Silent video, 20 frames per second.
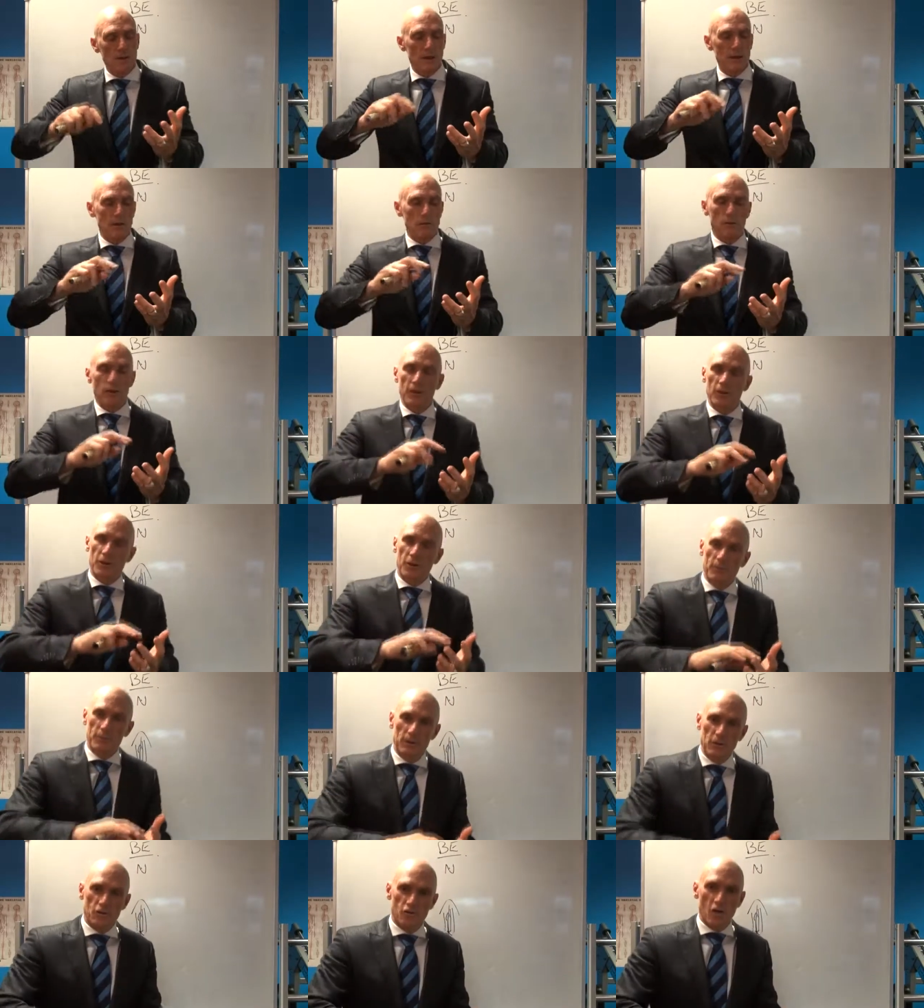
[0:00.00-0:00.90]
be and what you're going
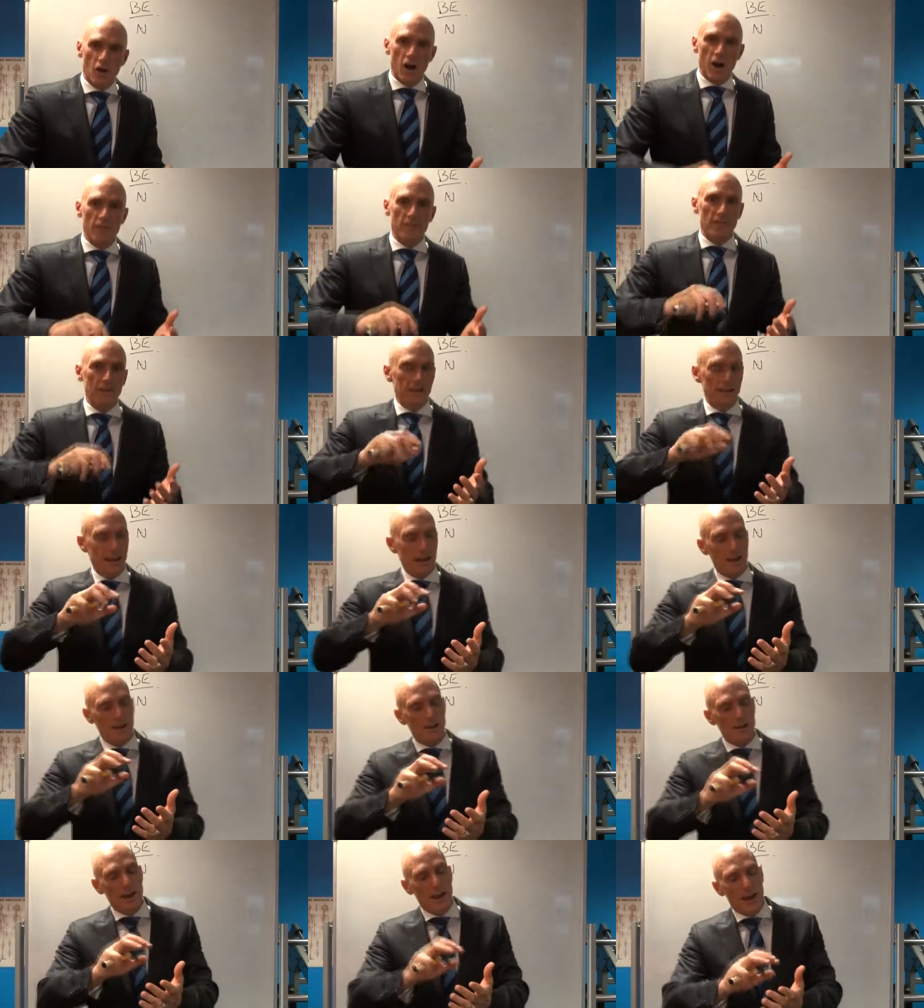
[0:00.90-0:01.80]
to be driving and
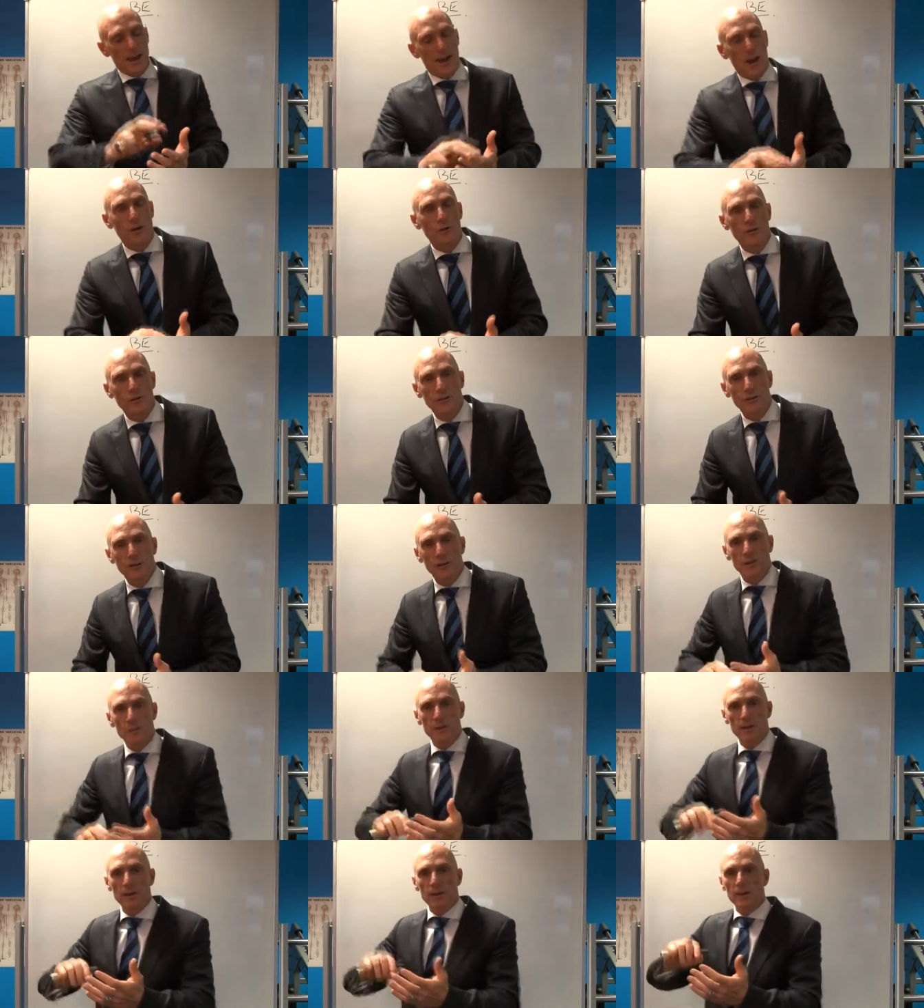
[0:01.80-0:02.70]
how healthy you're
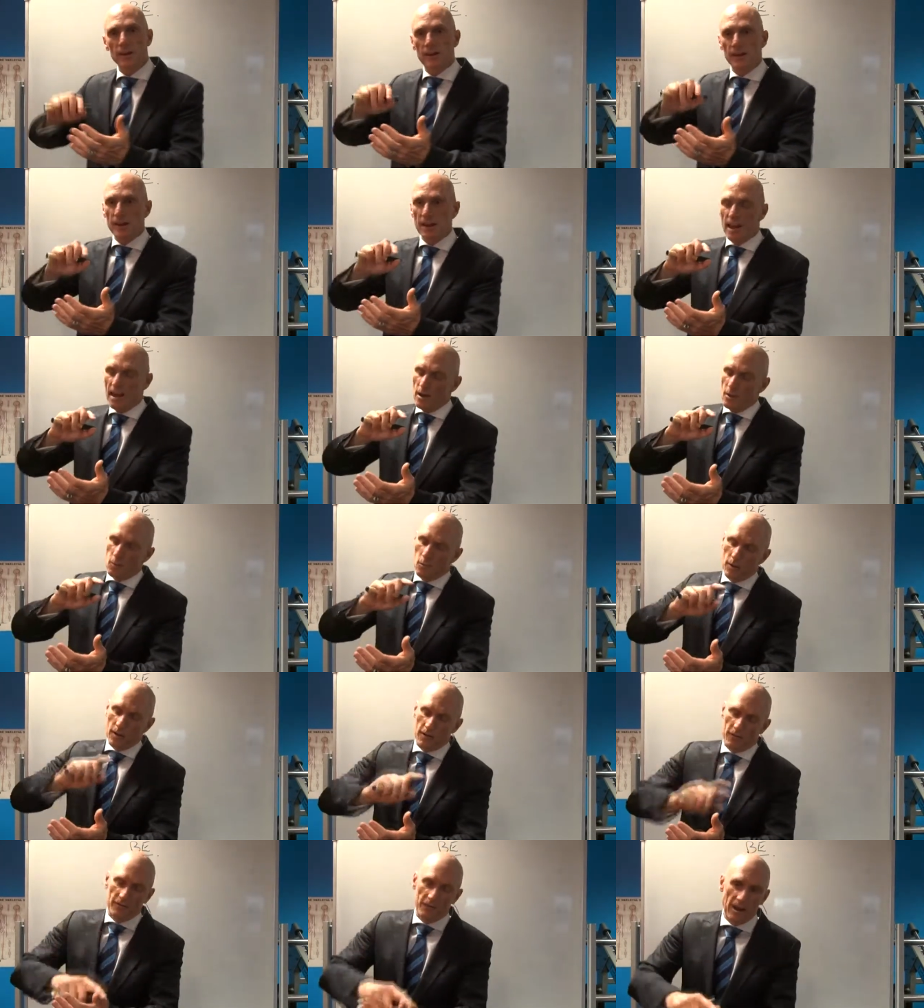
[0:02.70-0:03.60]
going to be and
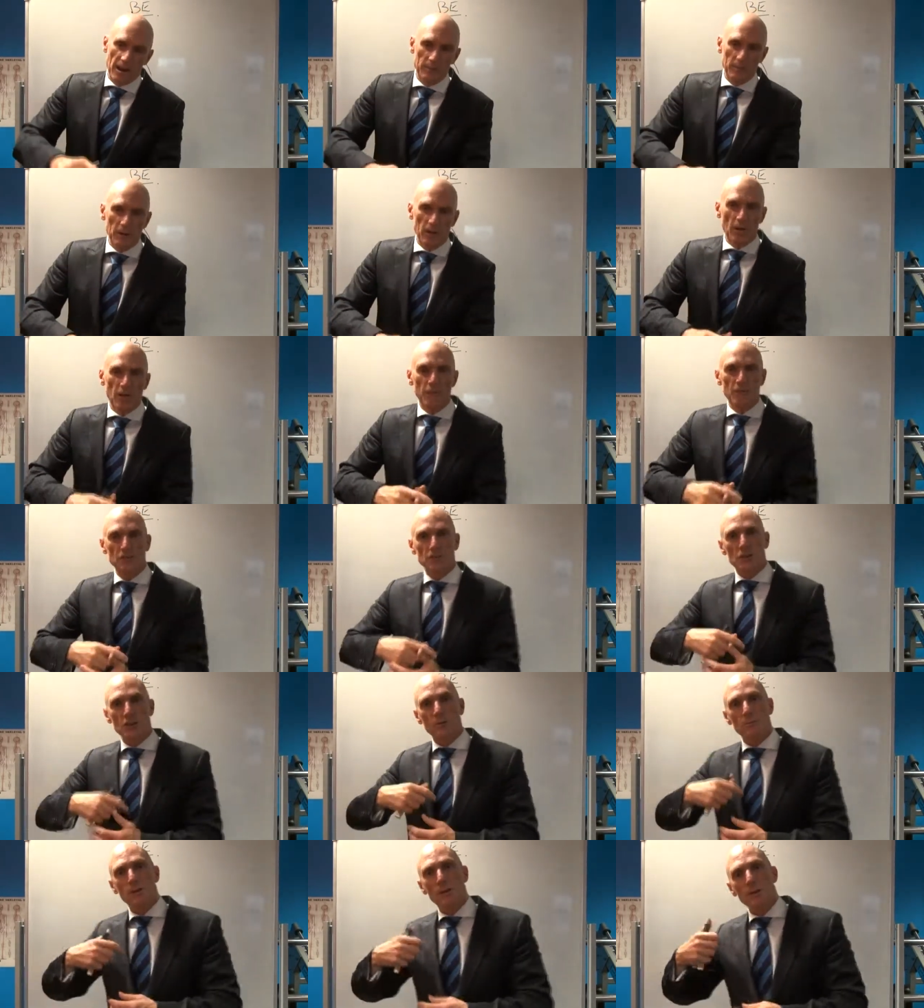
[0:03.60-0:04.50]
what your family life is
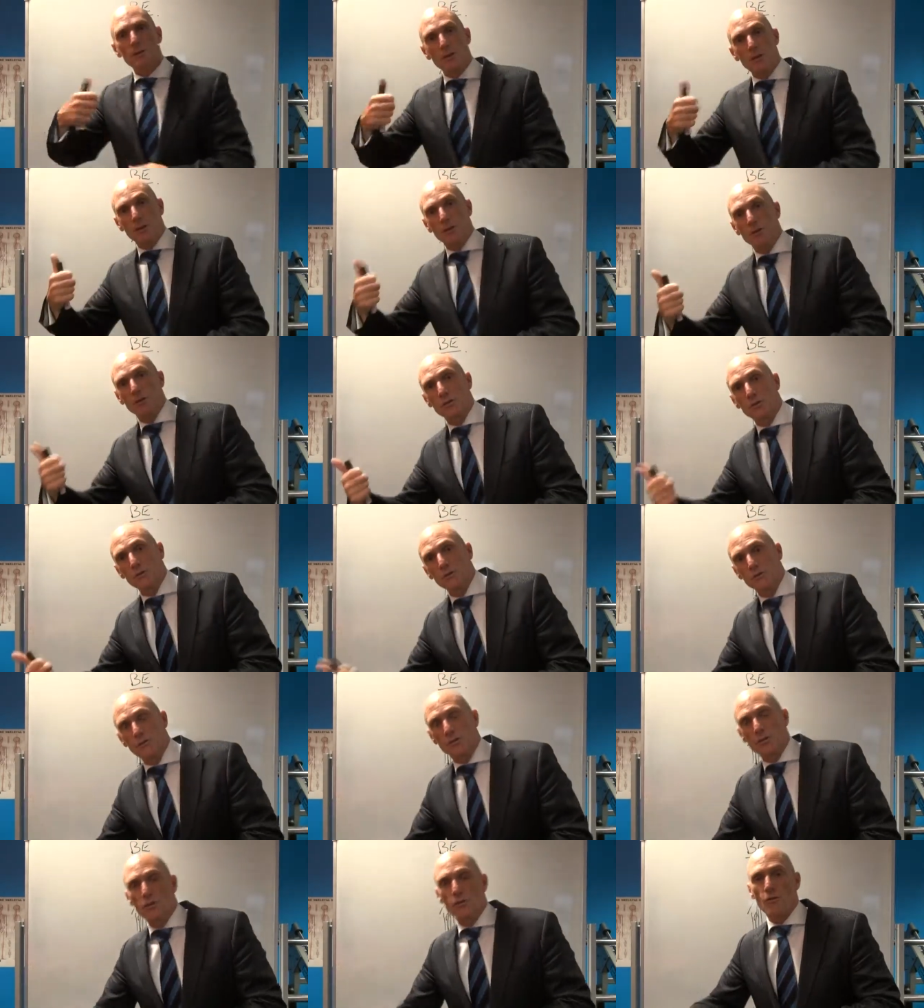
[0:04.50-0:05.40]
going to be and what you're going to do
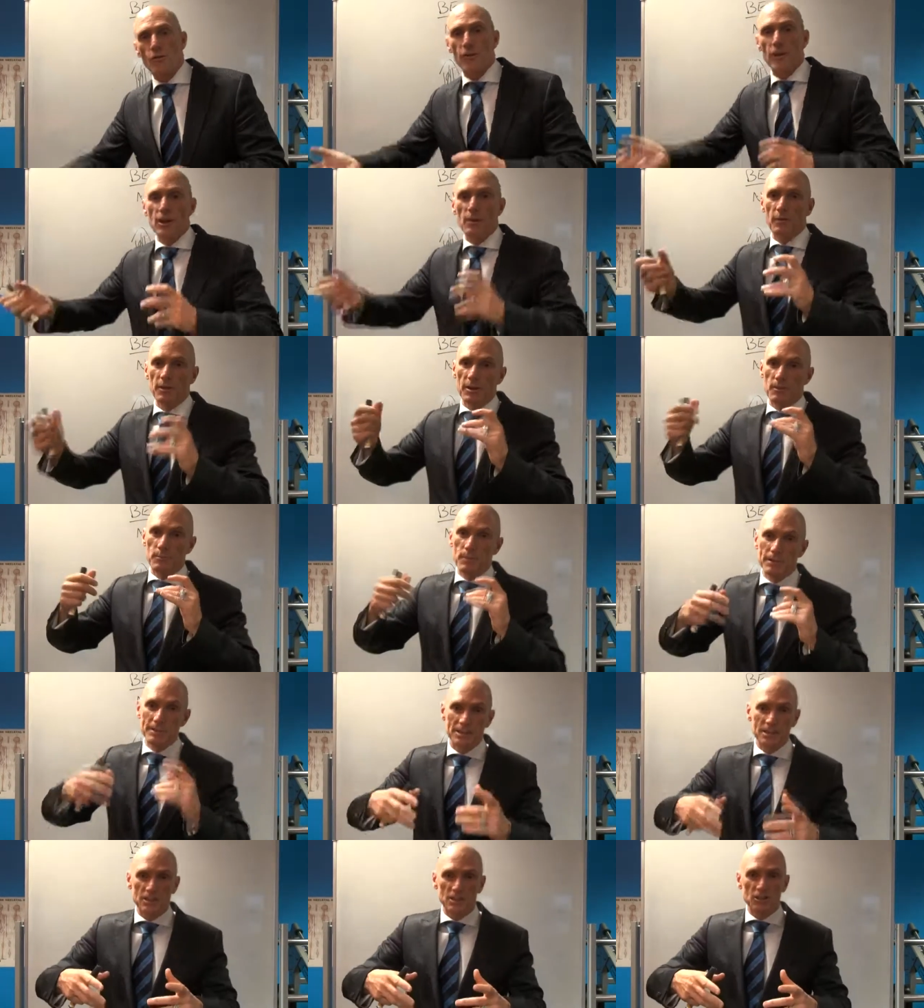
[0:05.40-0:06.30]
for a career and what your
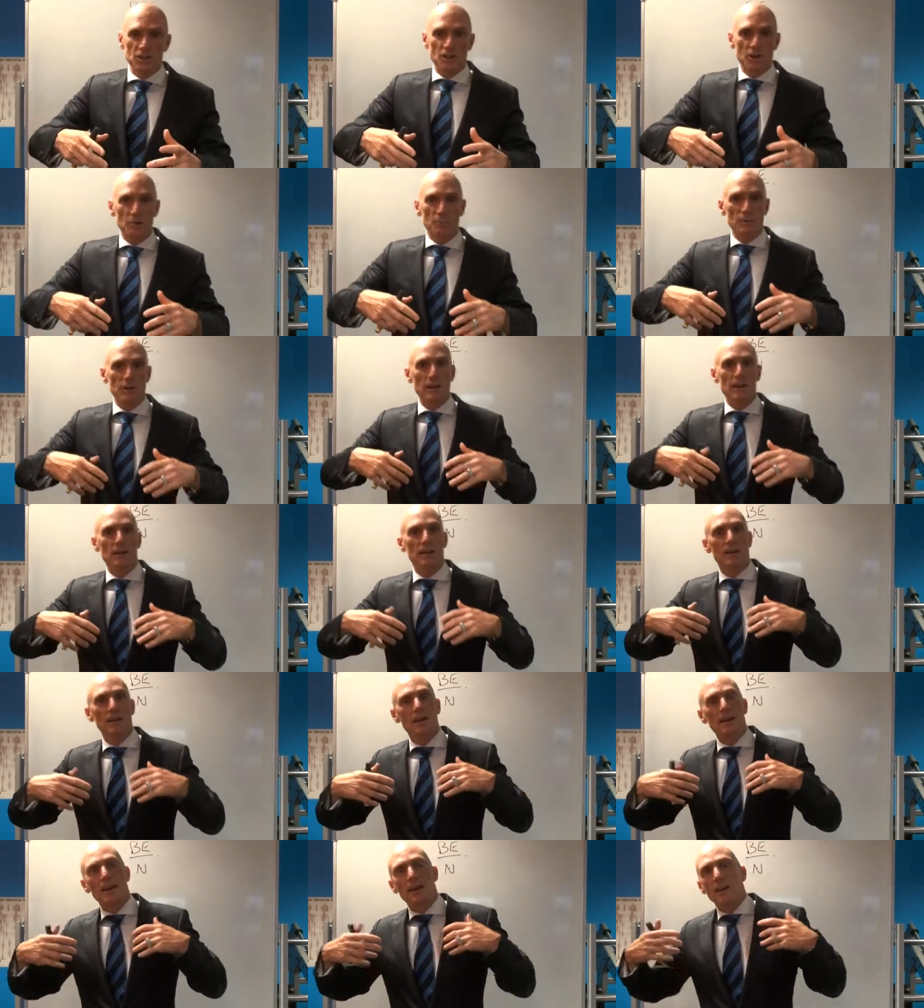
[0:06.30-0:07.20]
business is going to be
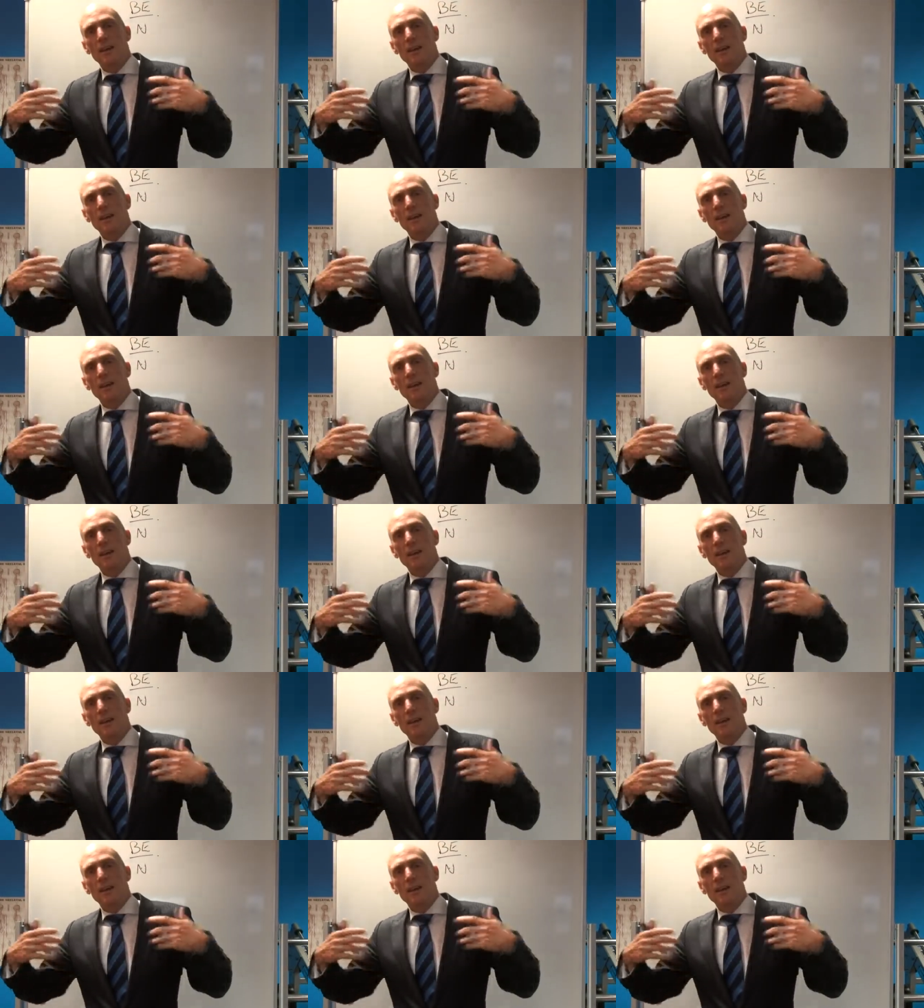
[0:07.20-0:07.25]
and,